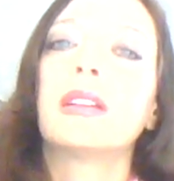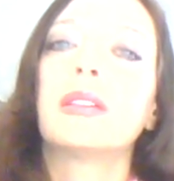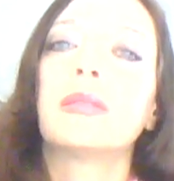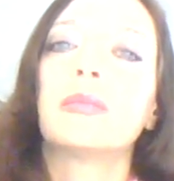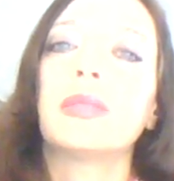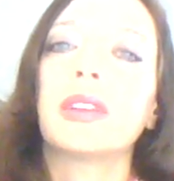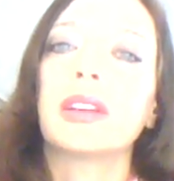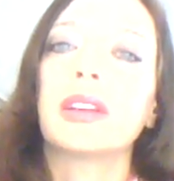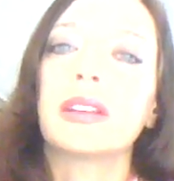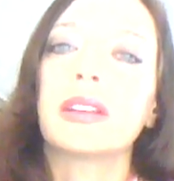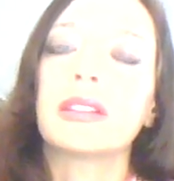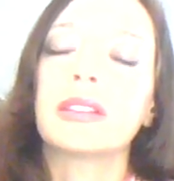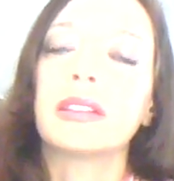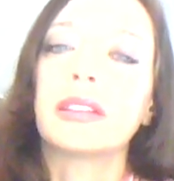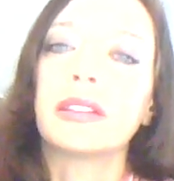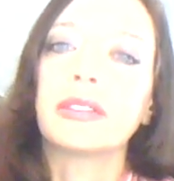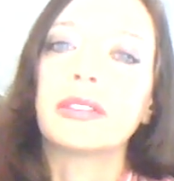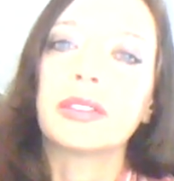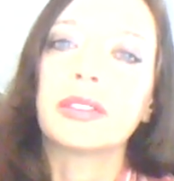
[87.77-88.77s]
because the
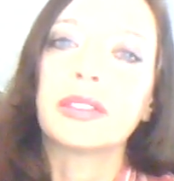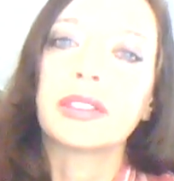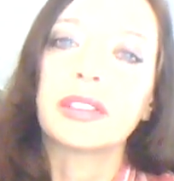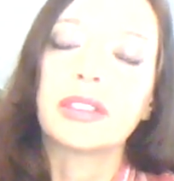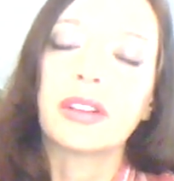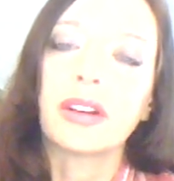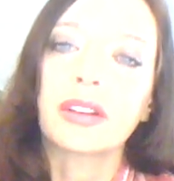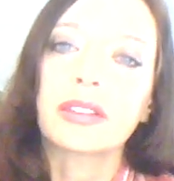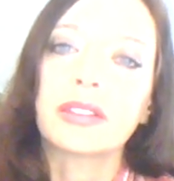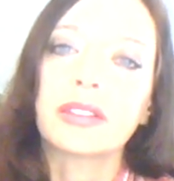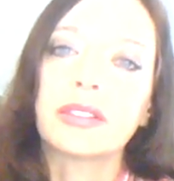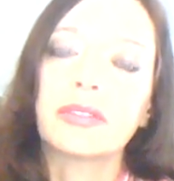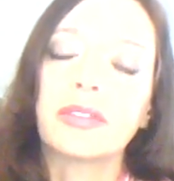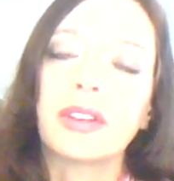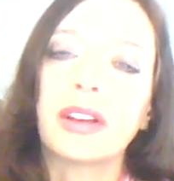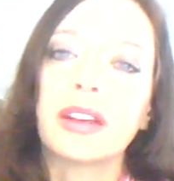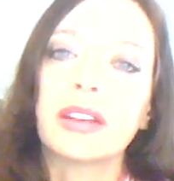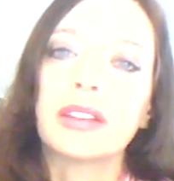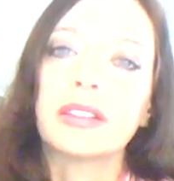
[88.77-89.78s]
liver
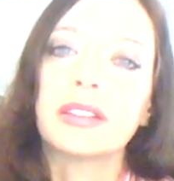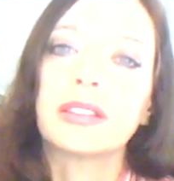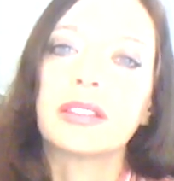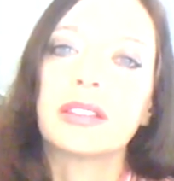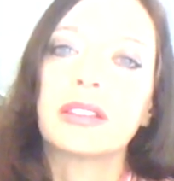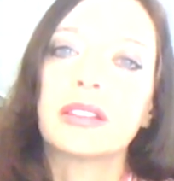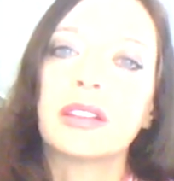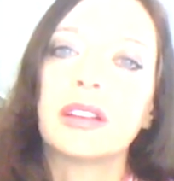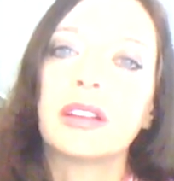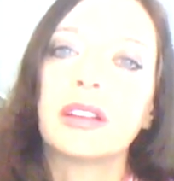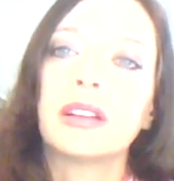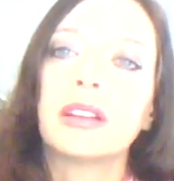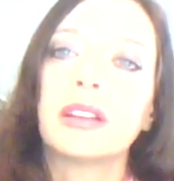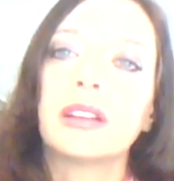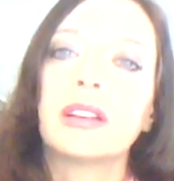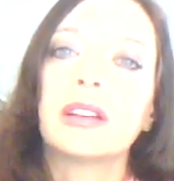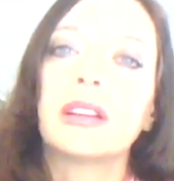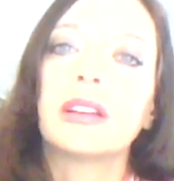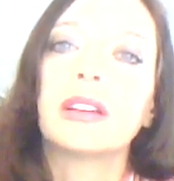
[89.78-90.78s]
detoxifies
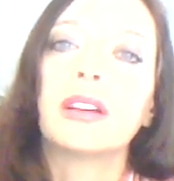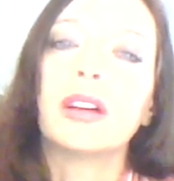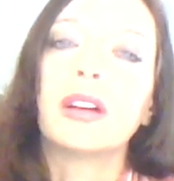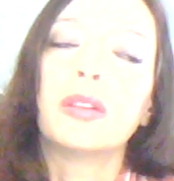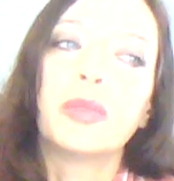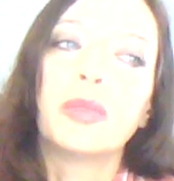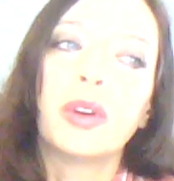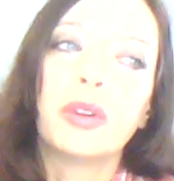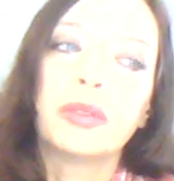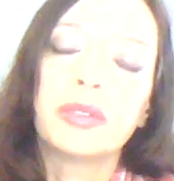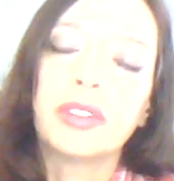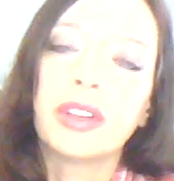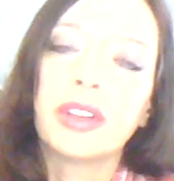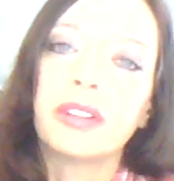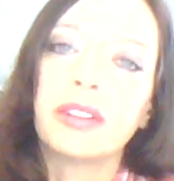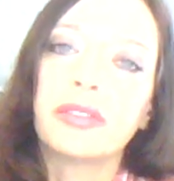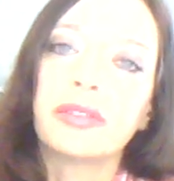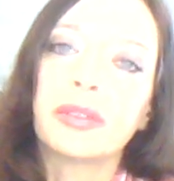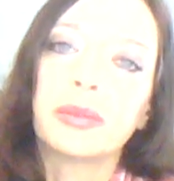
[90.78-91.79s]

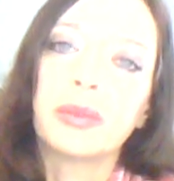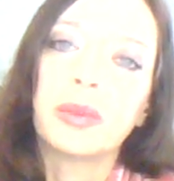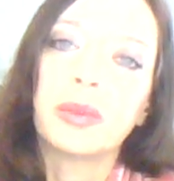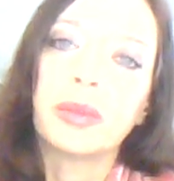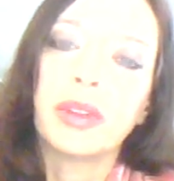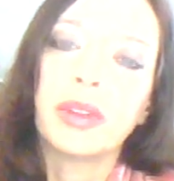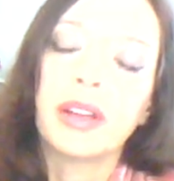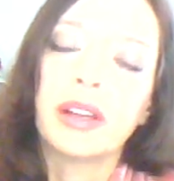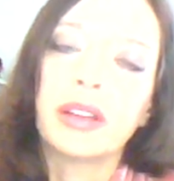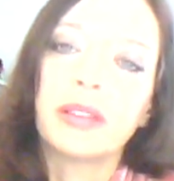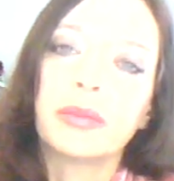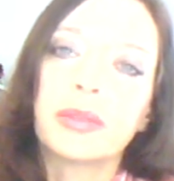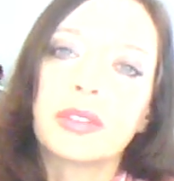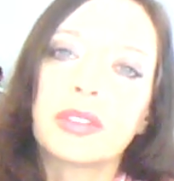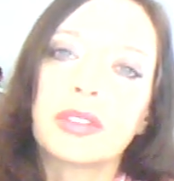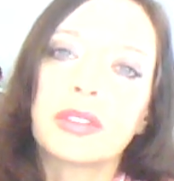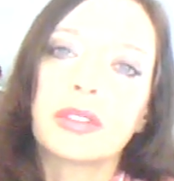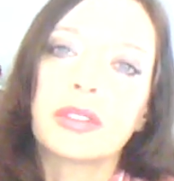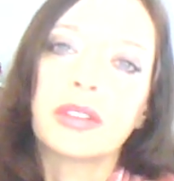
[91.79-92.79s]
ammonia from the blood,
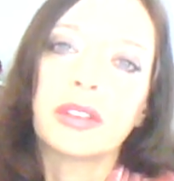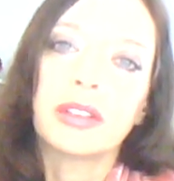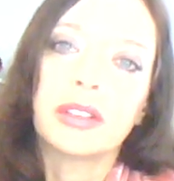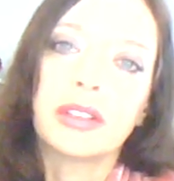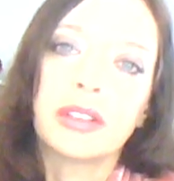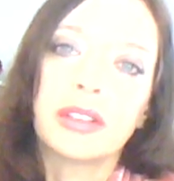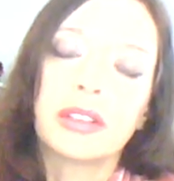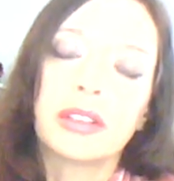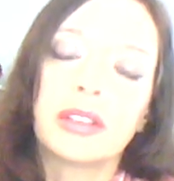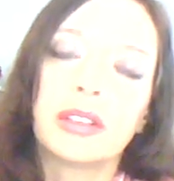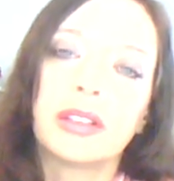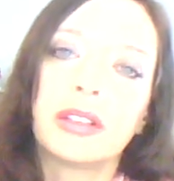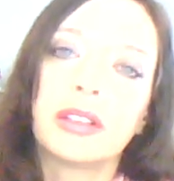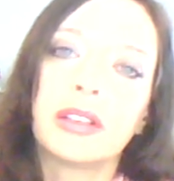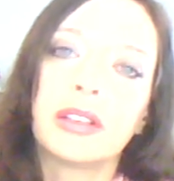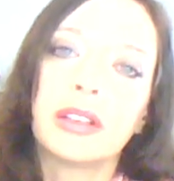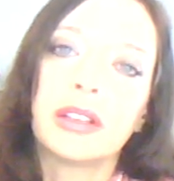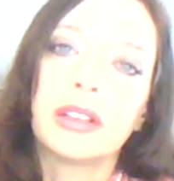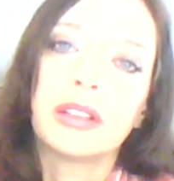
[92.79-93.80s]
which the
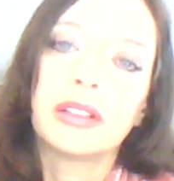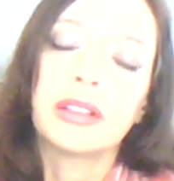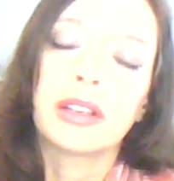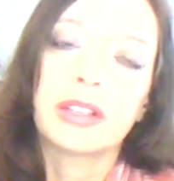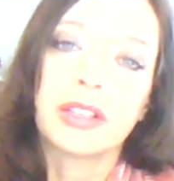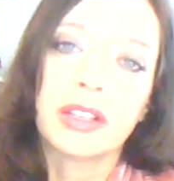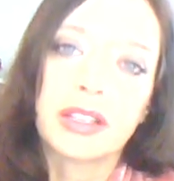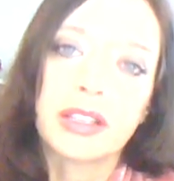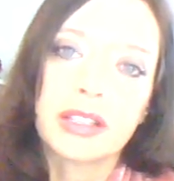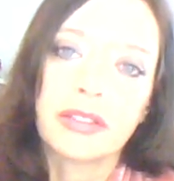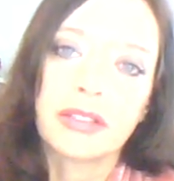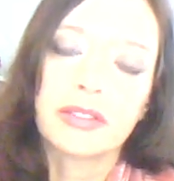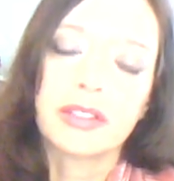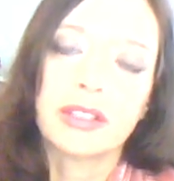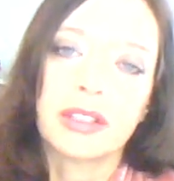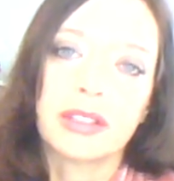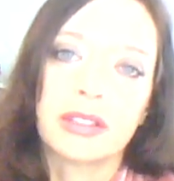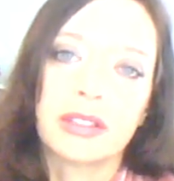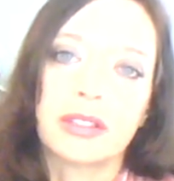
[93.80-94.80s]
digestive
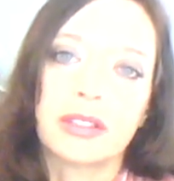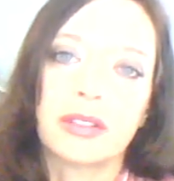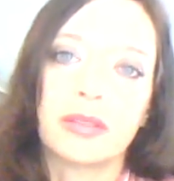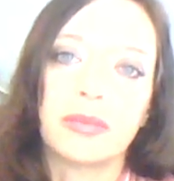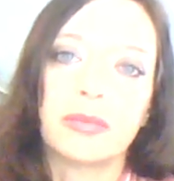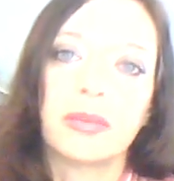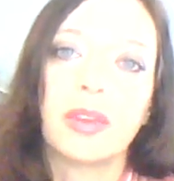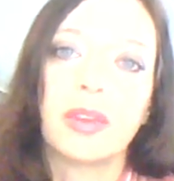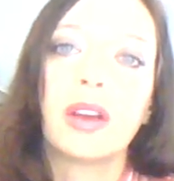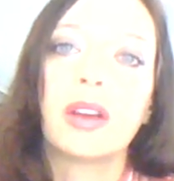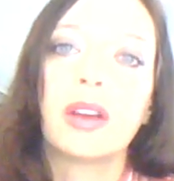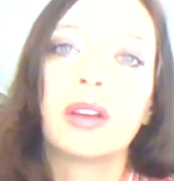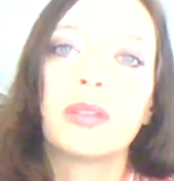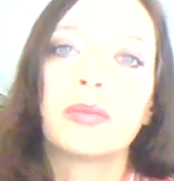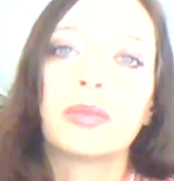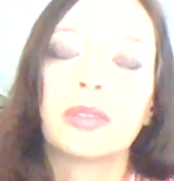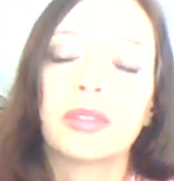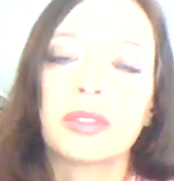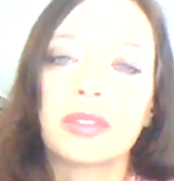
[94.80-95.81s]
system
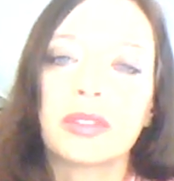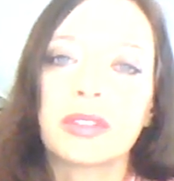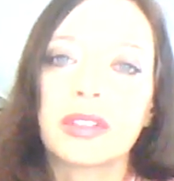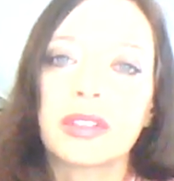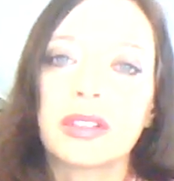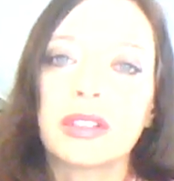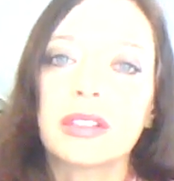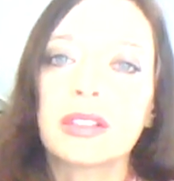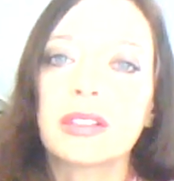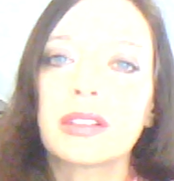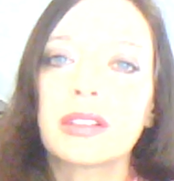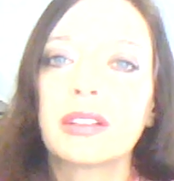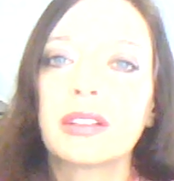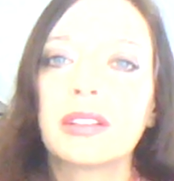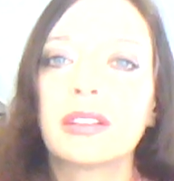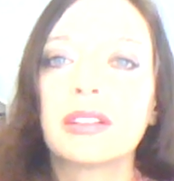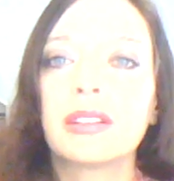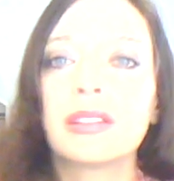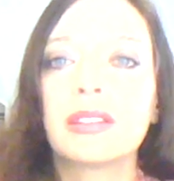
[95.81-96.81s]
produces.
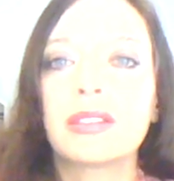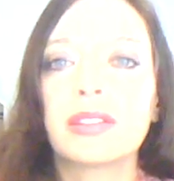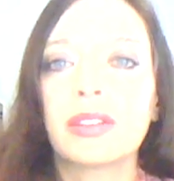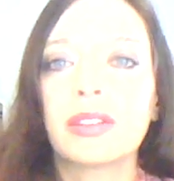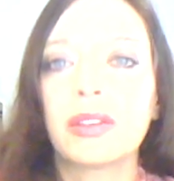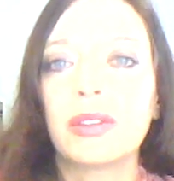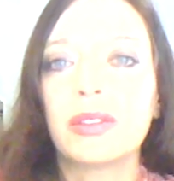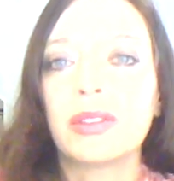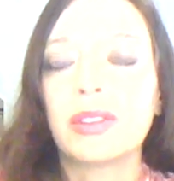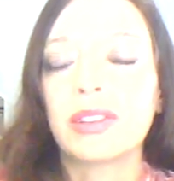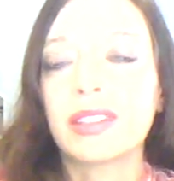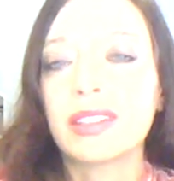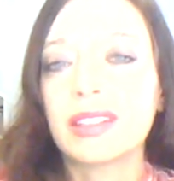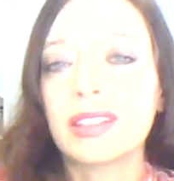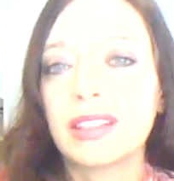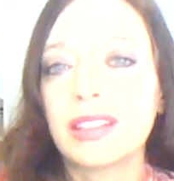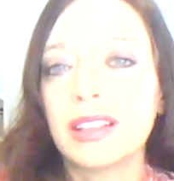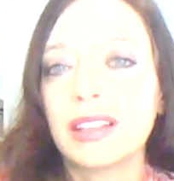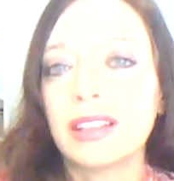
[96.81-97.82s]
So you can
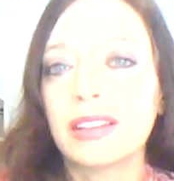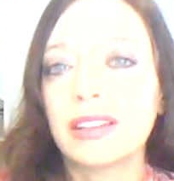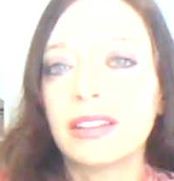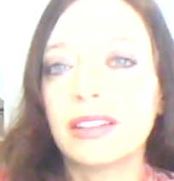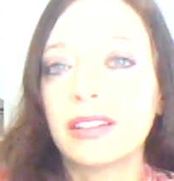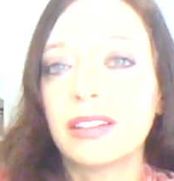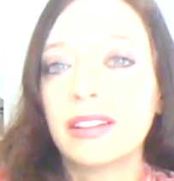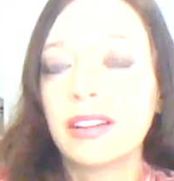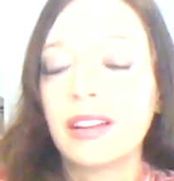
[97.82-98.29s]
see there